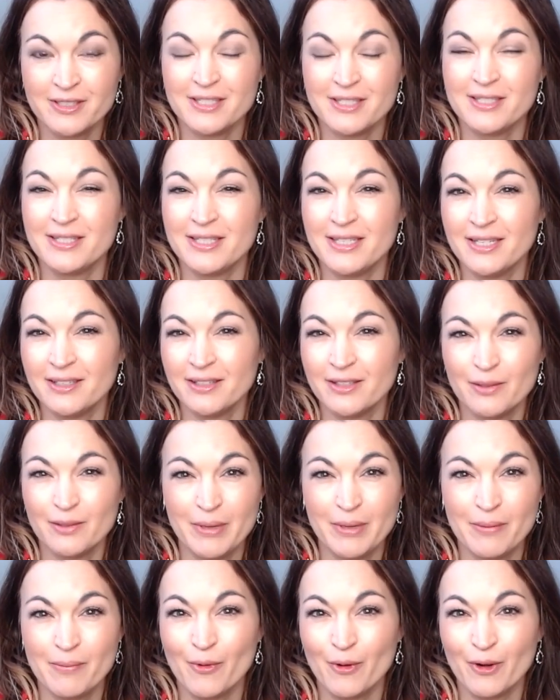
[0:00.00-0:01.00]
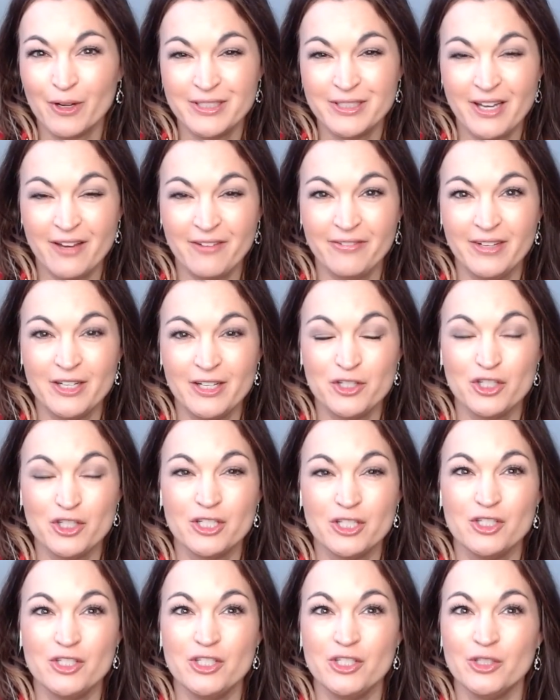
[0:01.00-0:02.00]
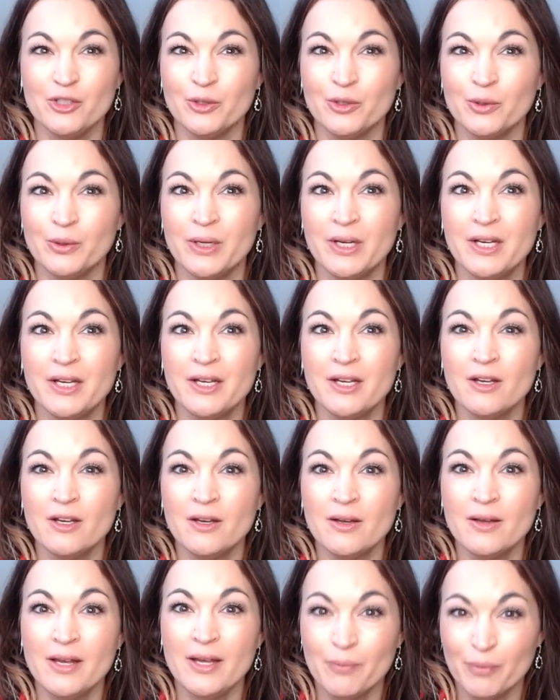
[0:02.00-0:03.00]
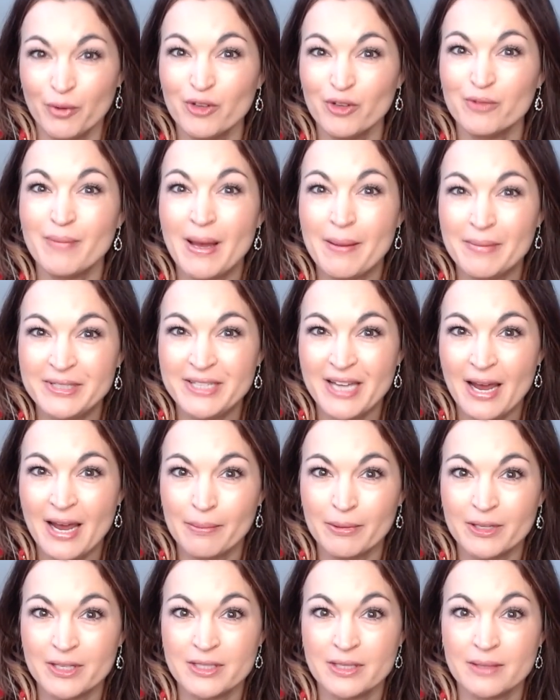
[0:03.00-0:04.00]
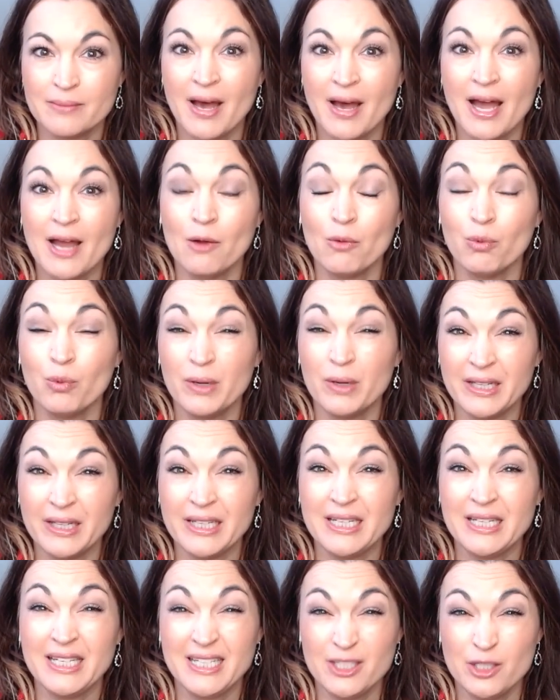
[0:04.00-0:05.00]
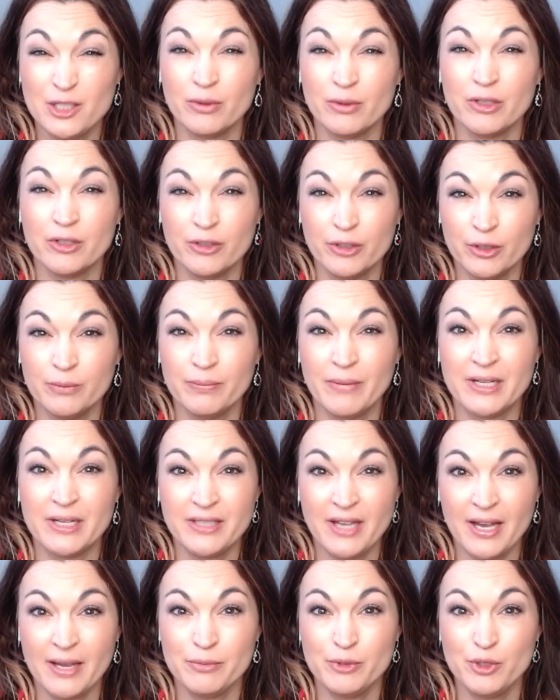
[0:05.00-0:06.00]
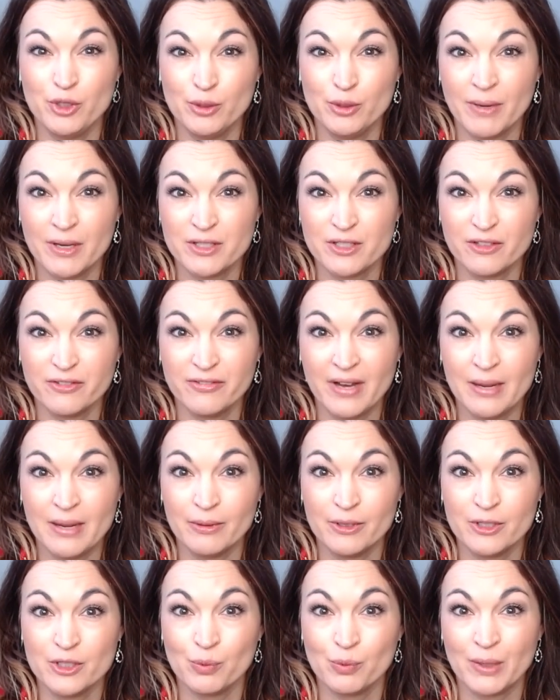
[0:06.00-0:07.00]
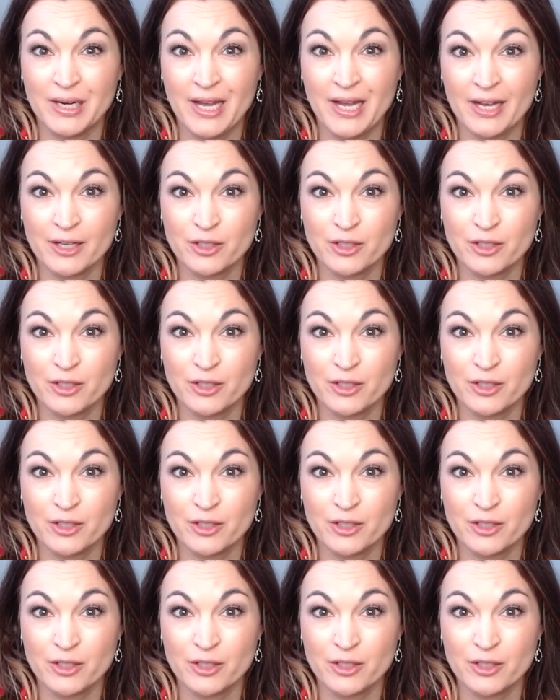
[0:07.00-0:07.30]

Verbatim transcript: to see a little bit more definition, to improve my metabolism, I really need to recruit my type 2 muscle fibers when I